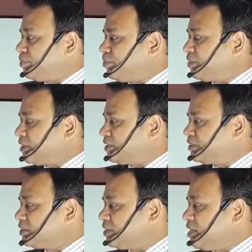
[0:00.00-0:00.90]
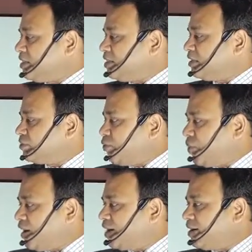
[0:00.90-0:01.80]
process. There is a
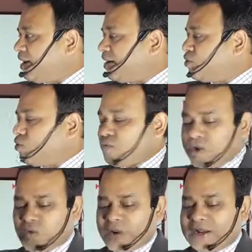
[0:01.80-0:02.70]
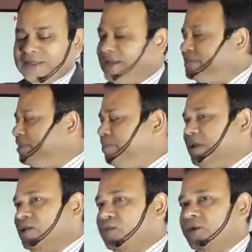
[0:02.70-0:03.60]
wire, and over wire there is a
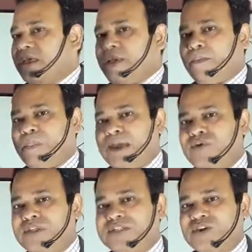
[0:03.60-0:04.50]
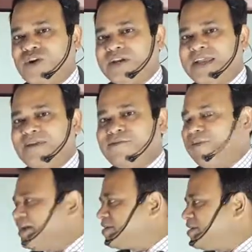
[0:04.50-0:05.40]
balloon. Balloon is got
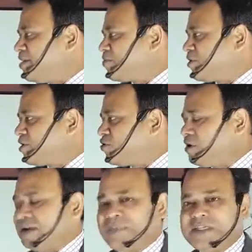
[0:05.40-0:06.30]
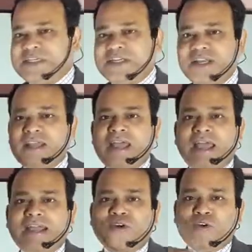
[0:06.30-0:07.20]
inflated in a particular position,
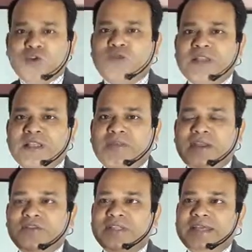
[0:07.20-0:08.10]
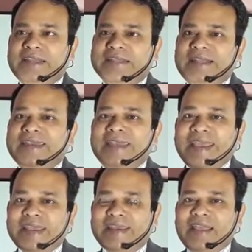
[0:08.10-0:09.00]
and over the balloon there is a
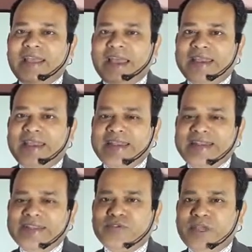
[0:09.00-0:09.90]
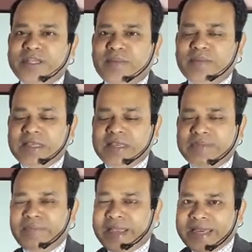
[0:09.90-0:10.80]
net. And net is when
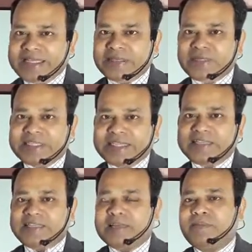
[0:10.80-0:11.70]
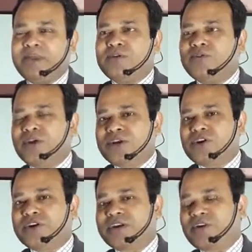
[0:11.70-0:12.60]
the mechanism is such that balloon when
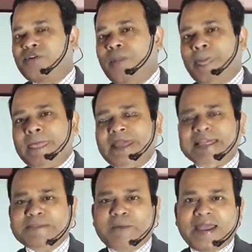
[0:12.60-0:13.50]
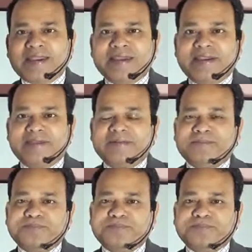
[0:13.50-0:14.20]
got expanded,